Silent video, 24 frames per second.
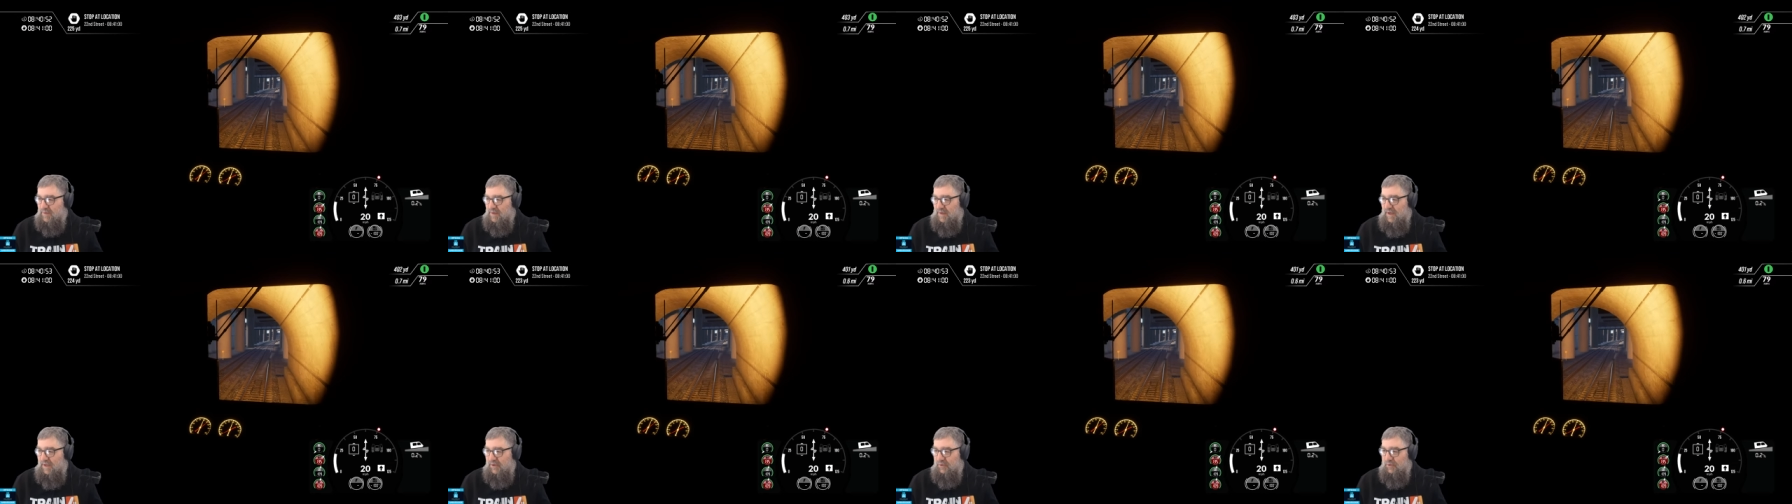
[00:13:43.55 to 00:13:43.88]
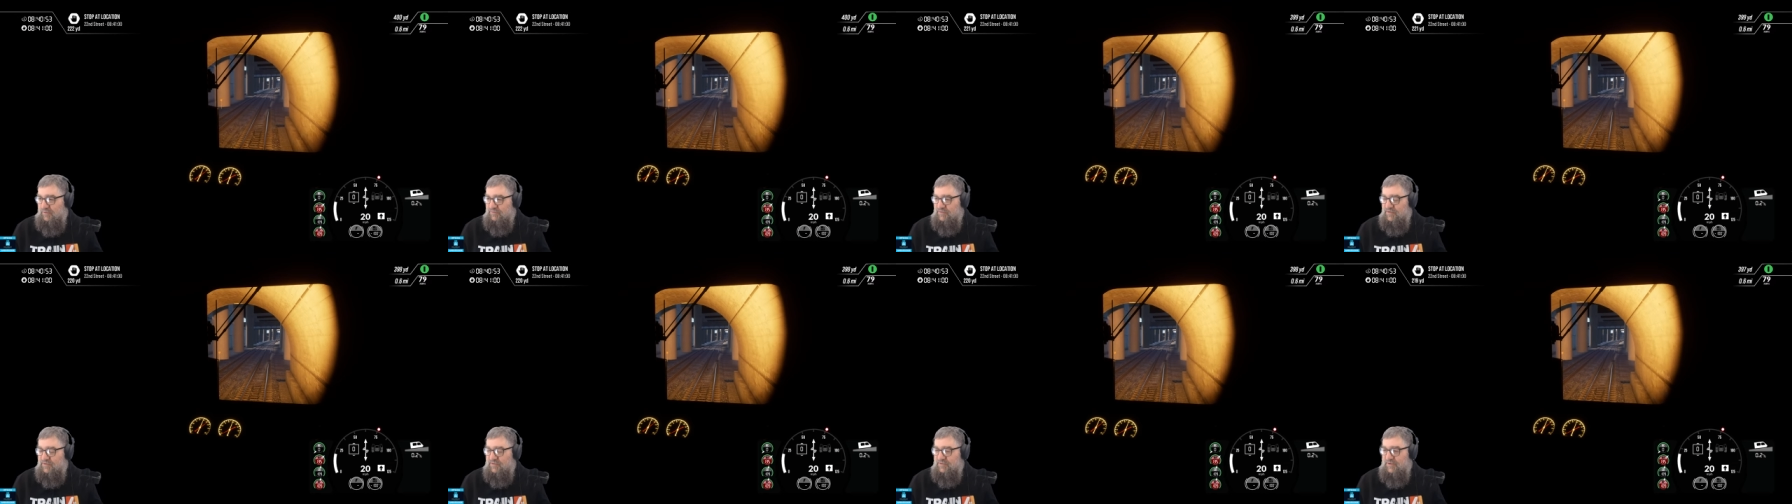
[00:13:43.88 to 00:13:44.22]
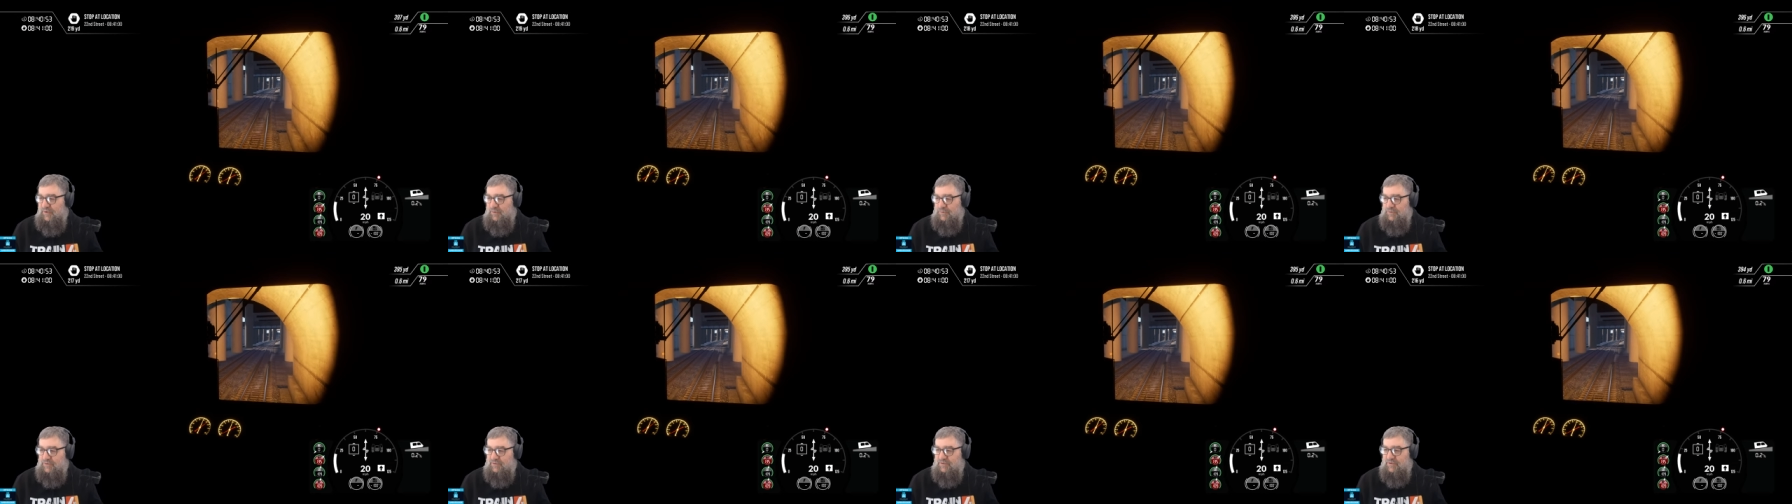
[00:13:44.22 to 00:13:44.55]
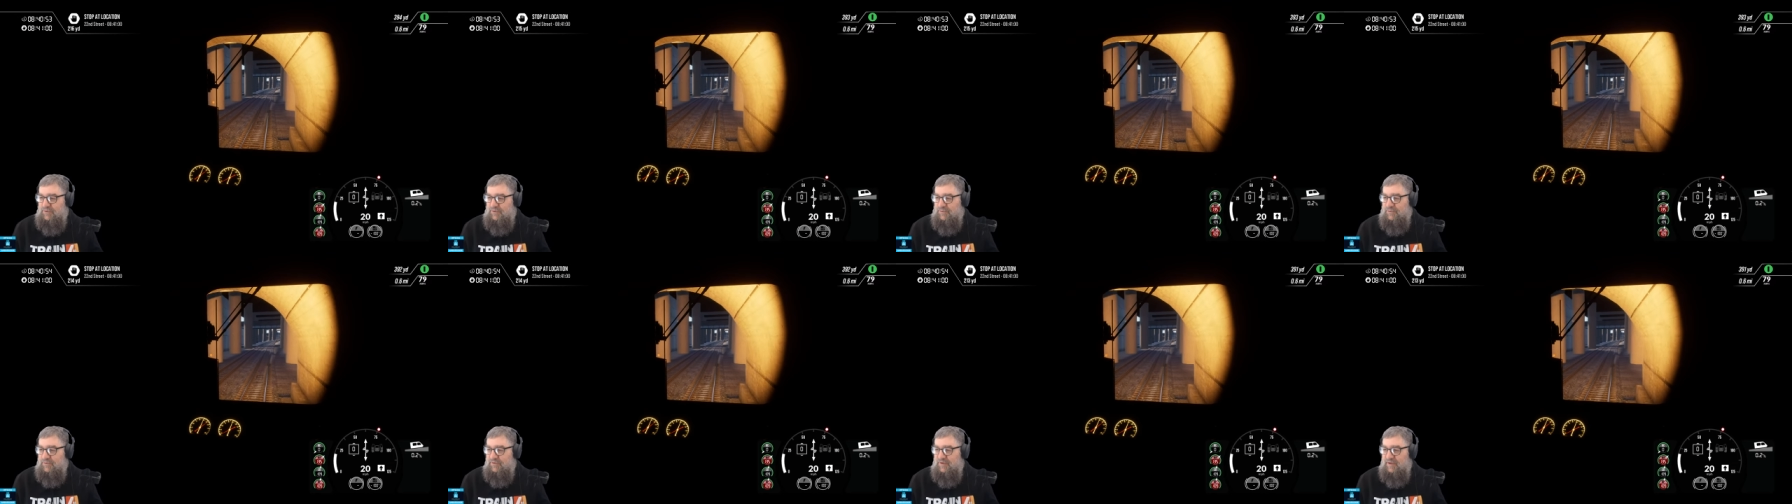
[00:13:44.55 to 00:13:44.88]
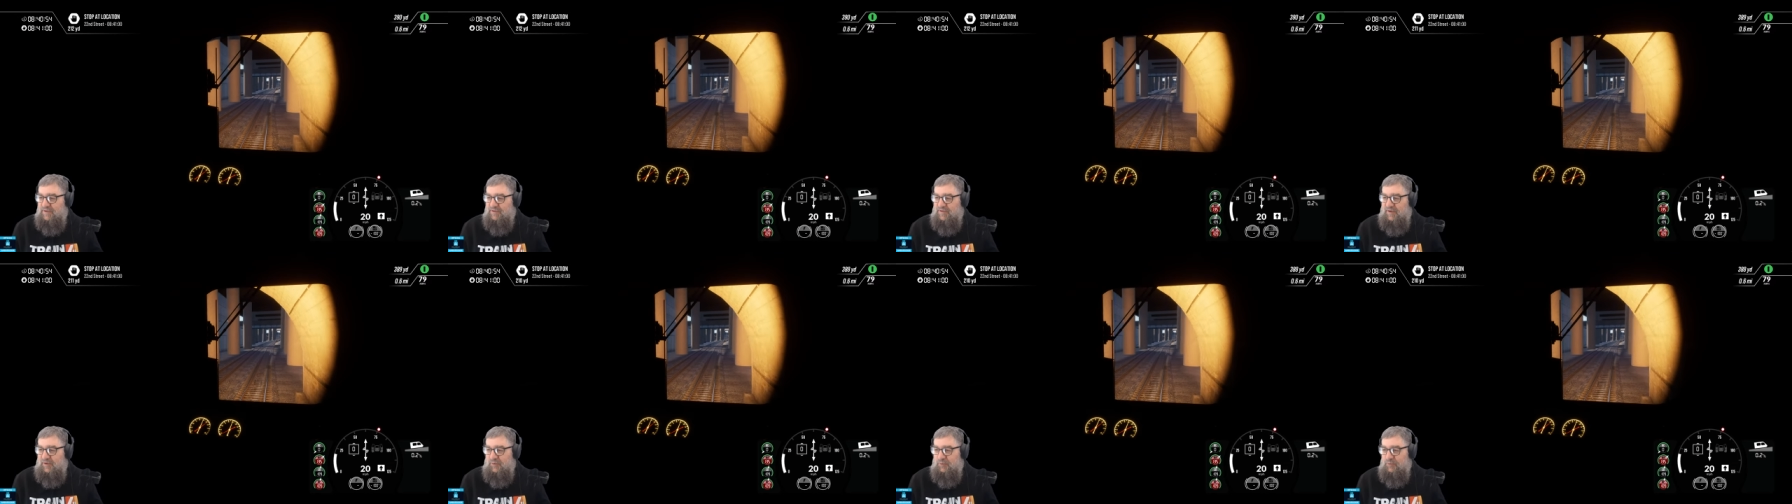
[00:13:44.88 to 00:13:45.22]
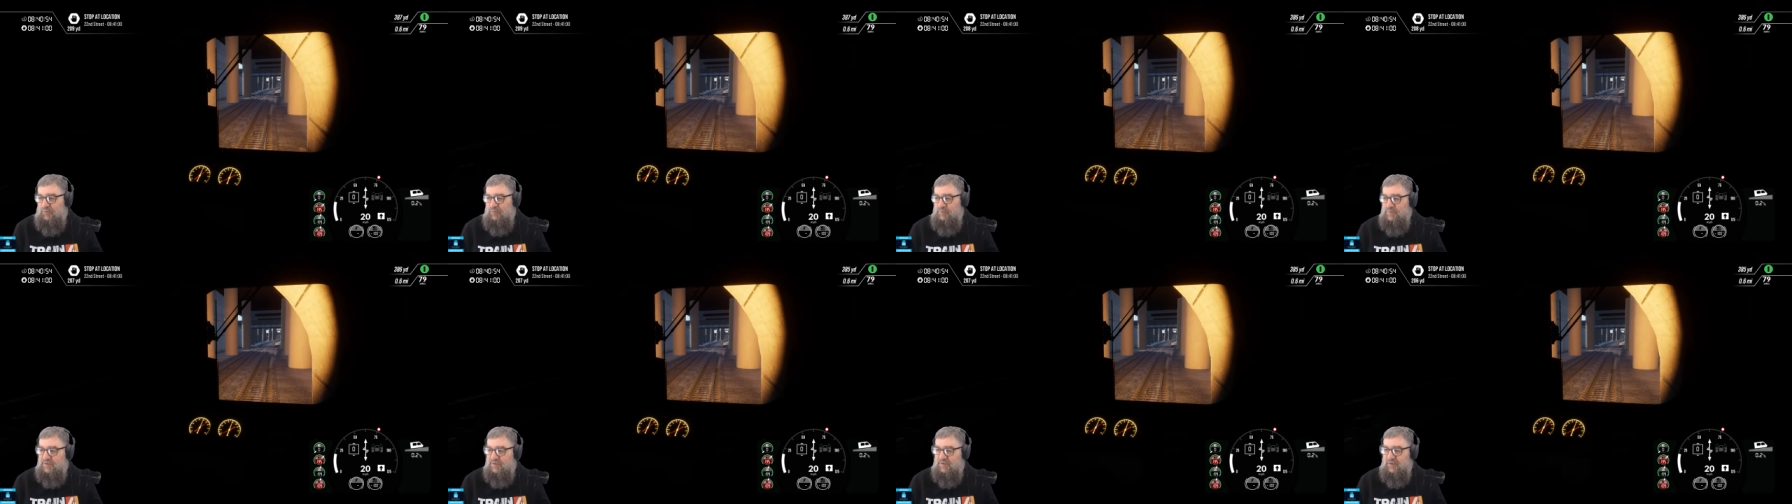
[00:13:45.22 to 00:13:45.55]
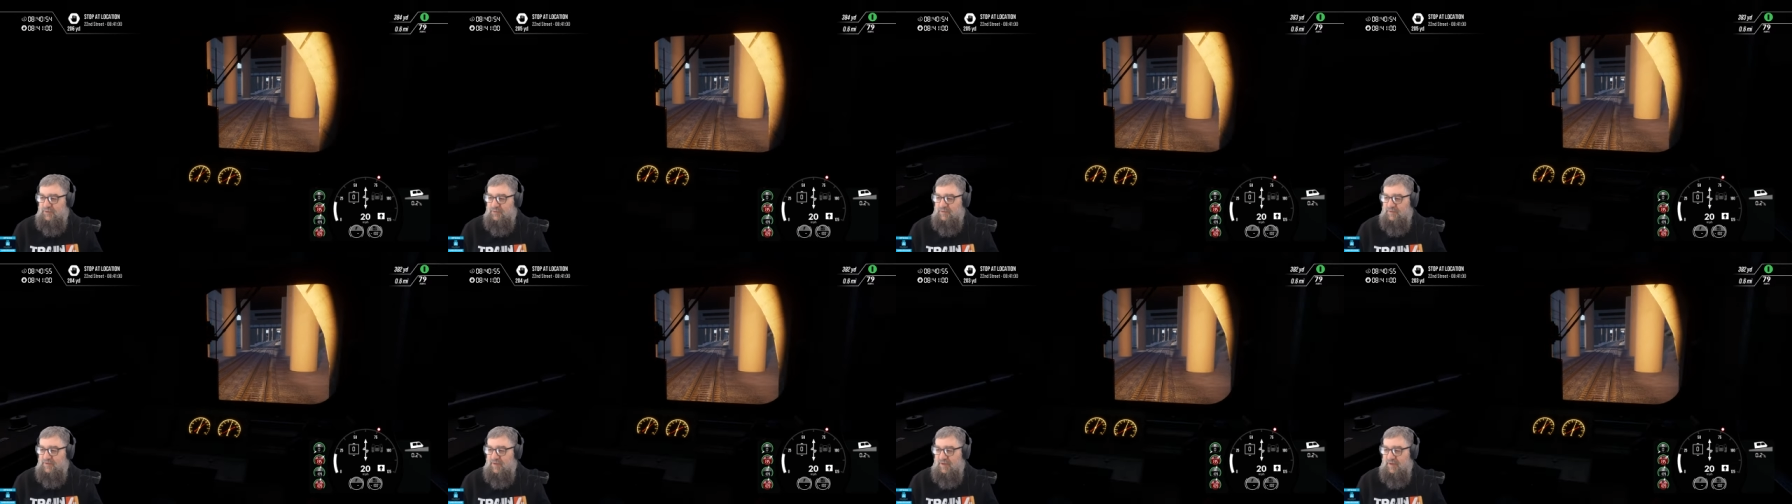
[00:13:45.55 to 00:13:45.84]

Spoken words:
and I've just told it to use that channel from its own